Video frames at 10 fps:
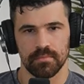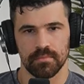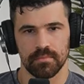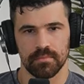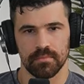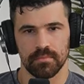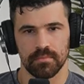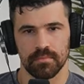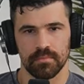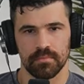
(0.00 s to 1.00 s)

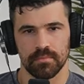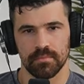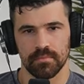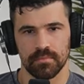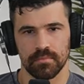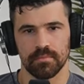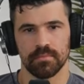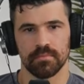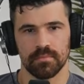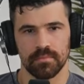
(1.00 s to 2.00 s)

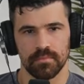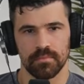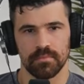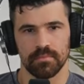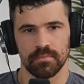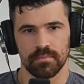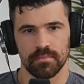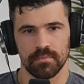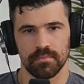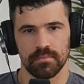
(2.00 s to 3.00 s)

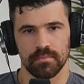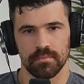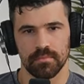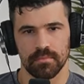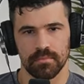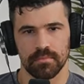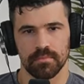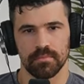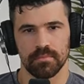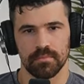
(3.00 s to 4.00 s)

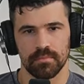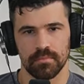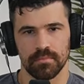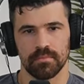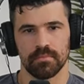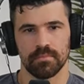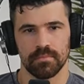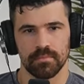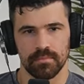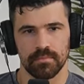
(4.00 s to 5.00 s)

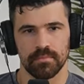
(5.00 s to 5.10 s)
(not speaking)